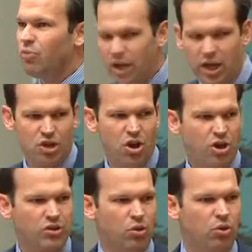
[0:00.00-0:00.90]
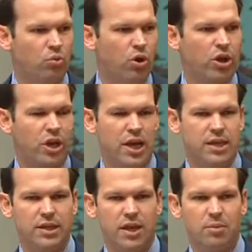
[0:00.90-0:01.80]
recognise all the work
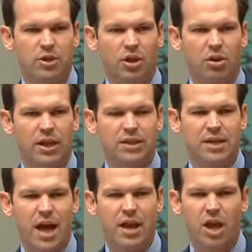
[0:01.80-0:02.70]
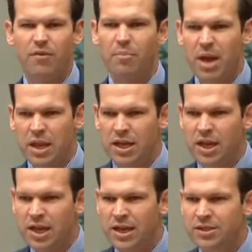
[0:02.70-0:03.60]
Senator McDonald has done over many
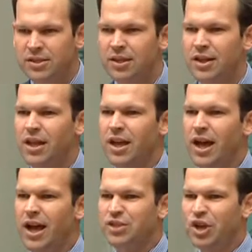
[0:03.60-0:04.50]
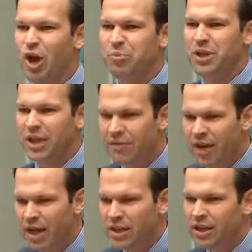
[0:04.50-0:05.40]
years to help
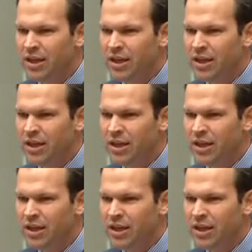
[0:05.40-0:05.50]
deliver